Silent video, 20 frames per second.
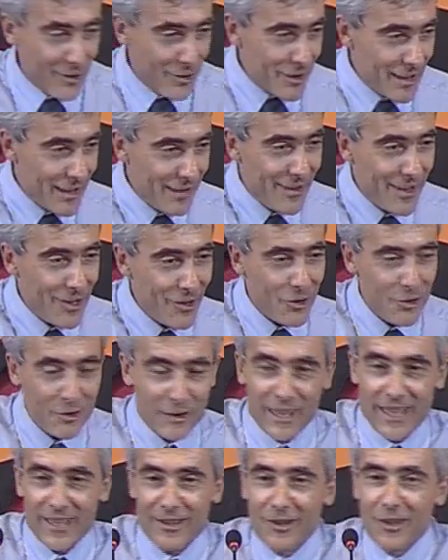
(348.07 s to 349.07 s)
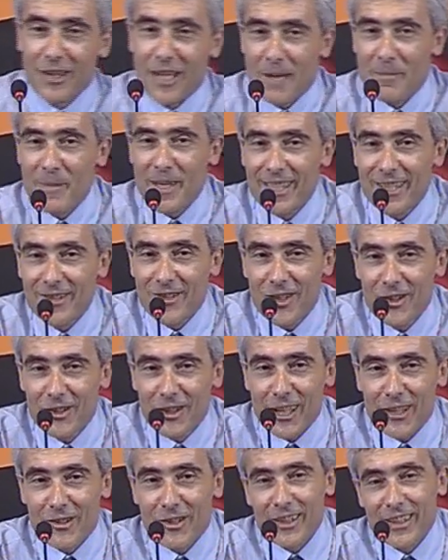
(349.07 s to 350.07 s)
Um, when you
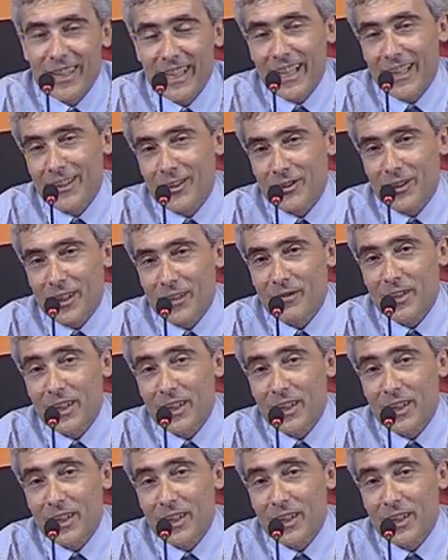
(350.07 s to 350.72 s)
invite him, uh,